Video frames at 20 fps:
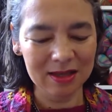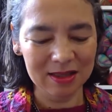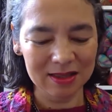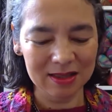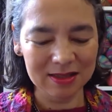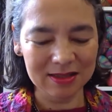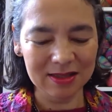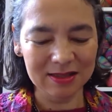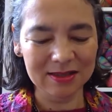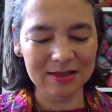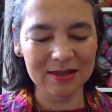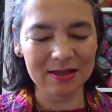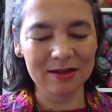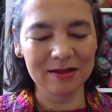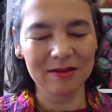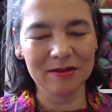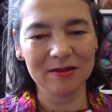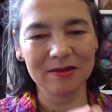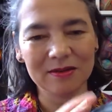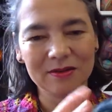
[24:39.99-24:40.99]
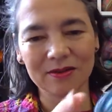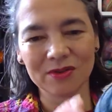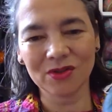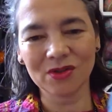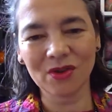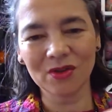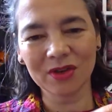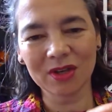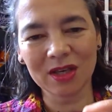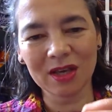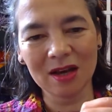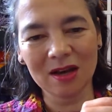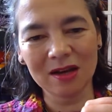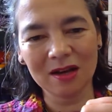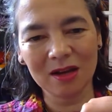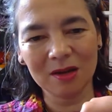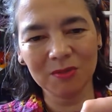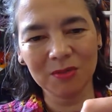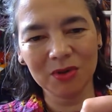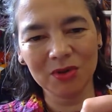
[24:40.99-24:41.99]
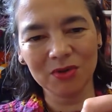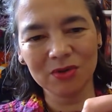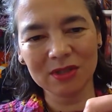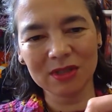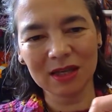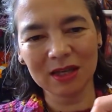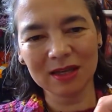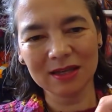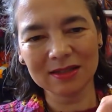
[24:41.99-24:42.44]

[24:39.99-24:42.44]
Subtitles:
This is the sock yarn I'm using.